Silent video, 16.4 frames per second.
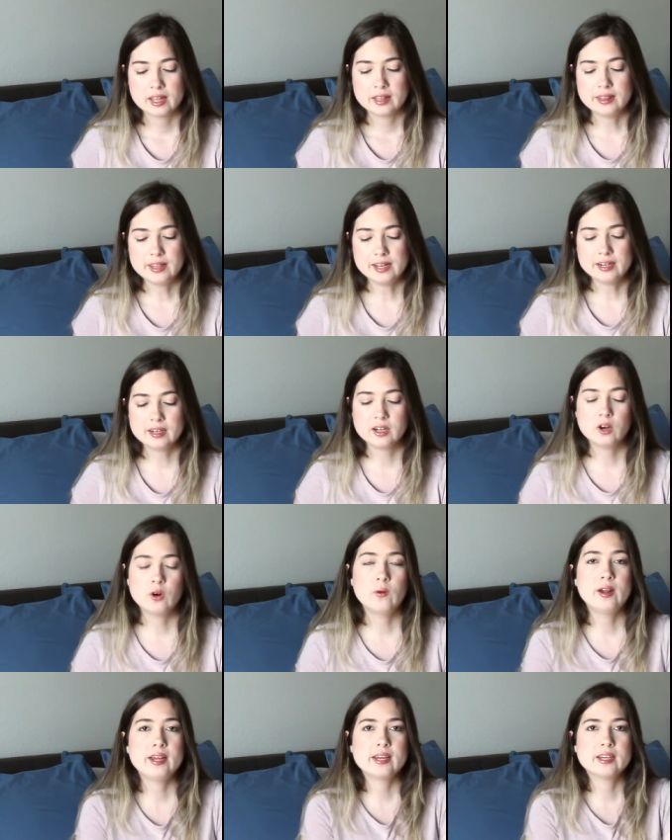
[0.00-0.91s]
Then
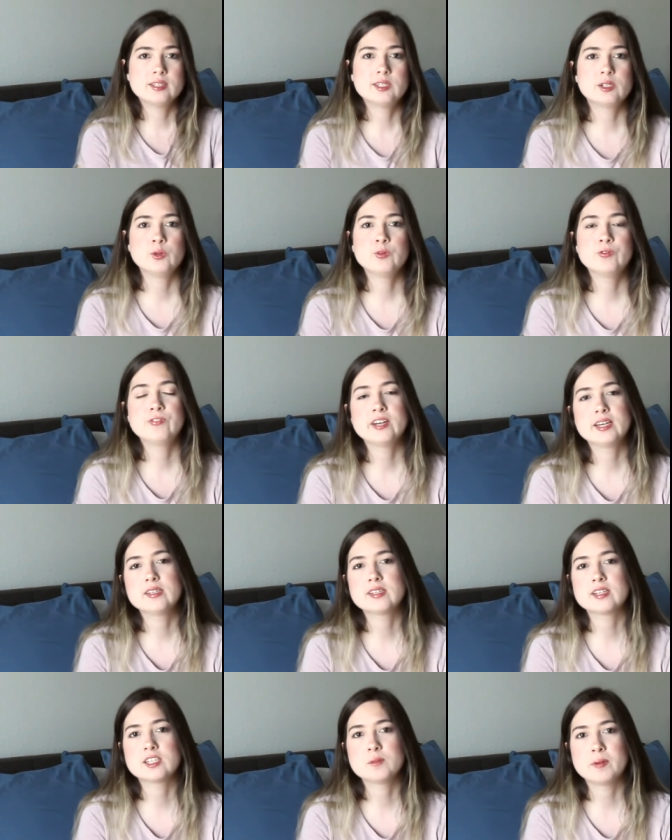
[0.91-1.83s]
going into
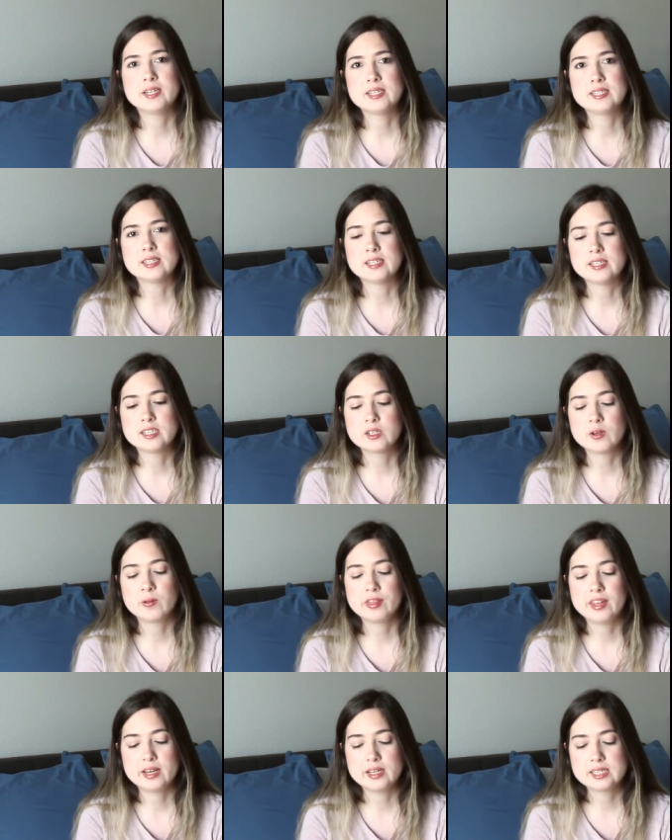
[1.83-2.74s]
fixed expenses, so
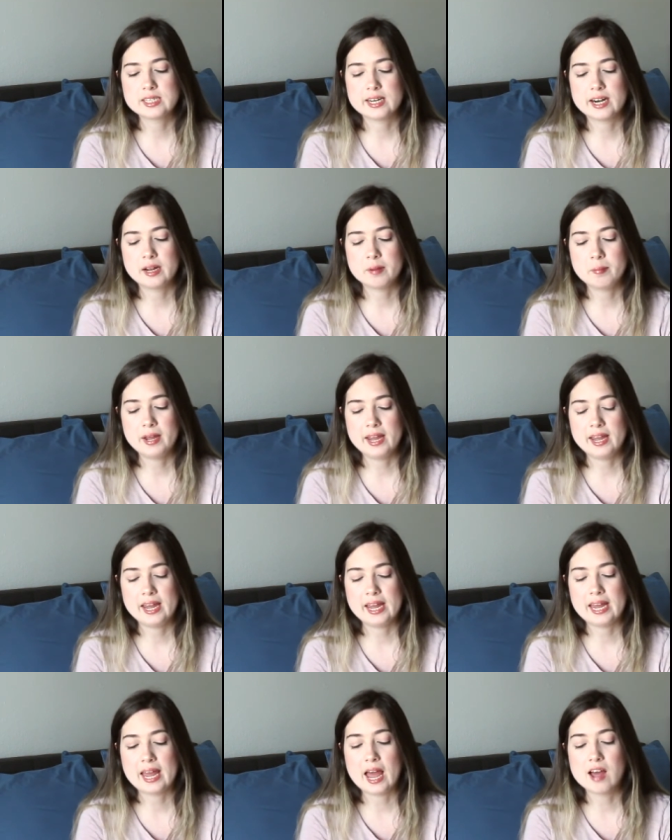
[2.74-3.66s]
things that I
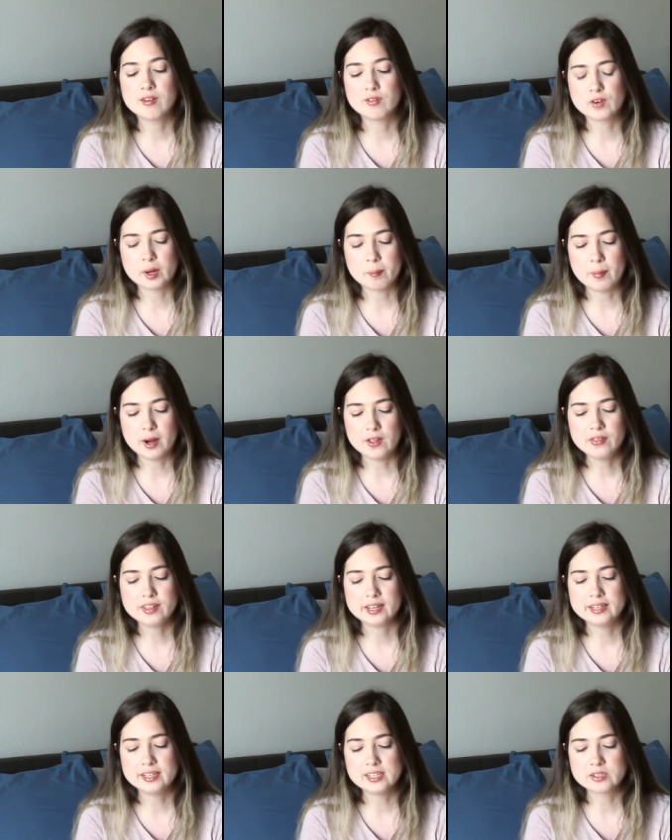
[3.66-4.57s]
pay every
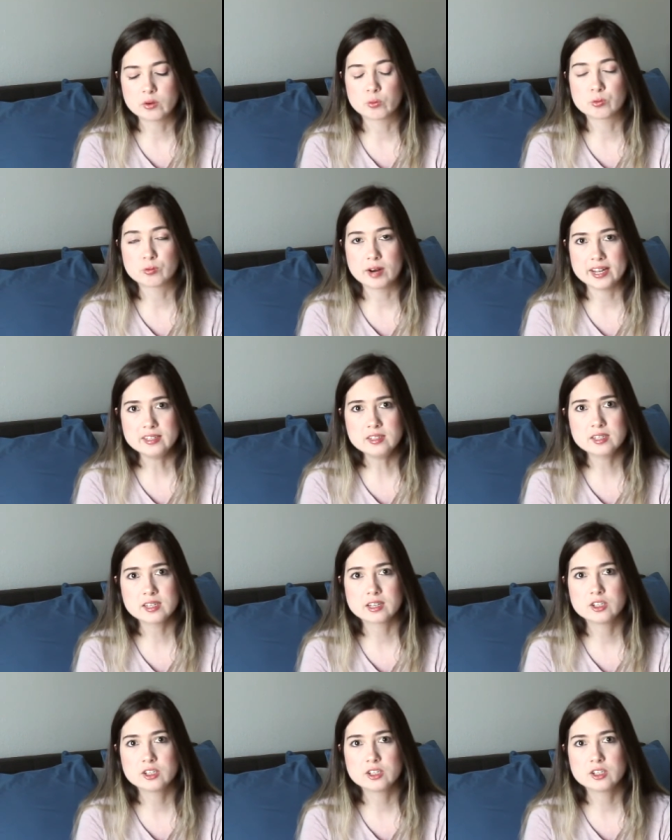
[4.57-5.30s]
month is rent.